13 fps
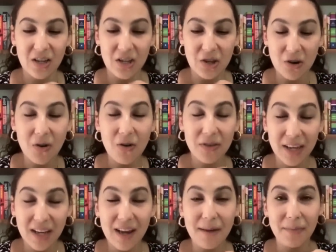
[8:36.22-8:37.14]
you don't
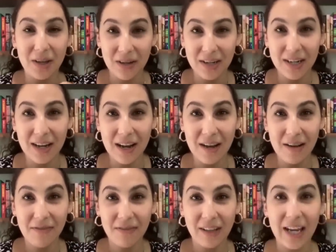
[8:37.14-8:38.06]
think I'm good
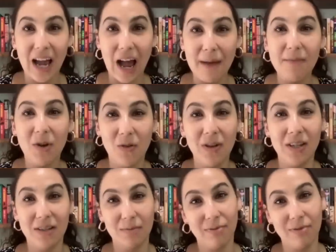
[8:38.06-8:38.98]
enough, like I'm
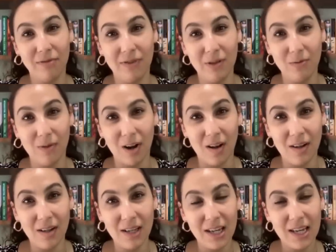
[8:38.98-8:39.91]
going to prove you
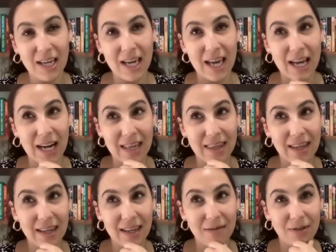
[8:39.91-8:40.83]
wrong. And I
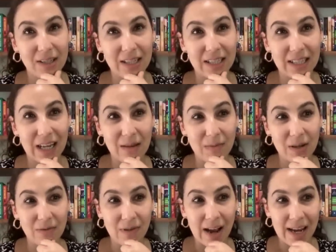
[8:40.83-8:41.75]
think it was the same
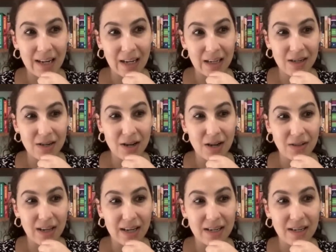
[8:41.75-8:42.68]
in writing, you know,
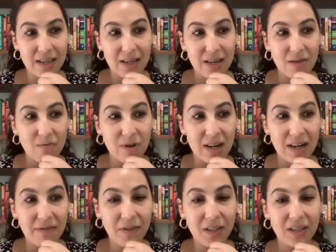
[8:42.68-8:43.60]
like when
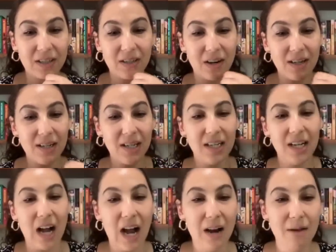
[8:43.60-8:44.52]
I first
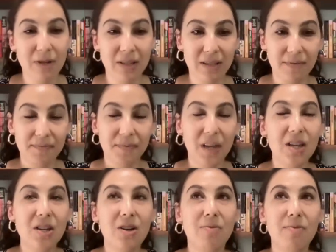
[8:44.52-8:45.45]
started, I was,
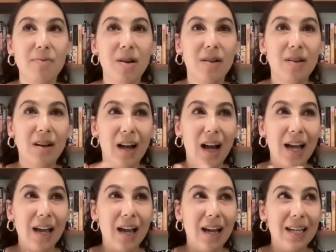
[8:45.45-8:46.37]
you know,
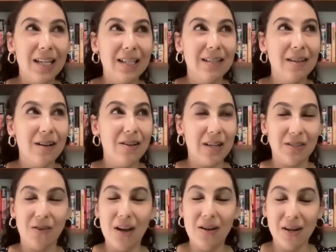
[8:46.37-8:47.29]
I, I guess, okay,
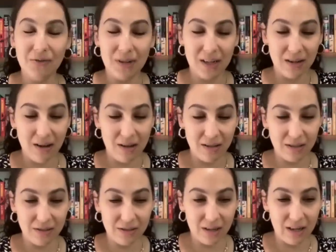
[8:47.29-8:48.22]
so I graduated in
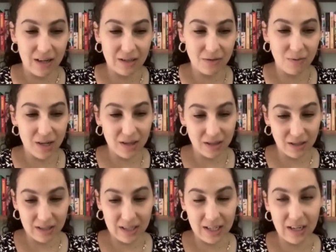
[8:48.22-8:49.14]
college uh, twenty
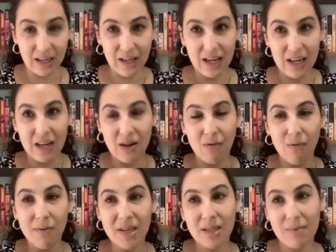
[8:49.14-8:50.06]
thirteen.
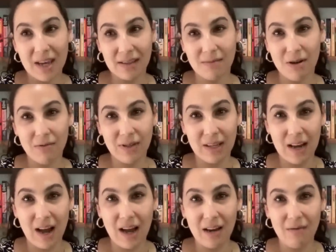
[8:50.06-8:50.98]
Women's basketball was
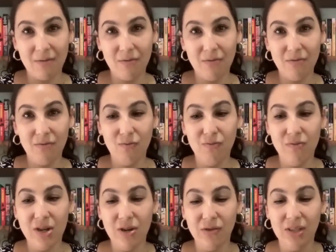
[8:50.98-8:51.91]
not, you know,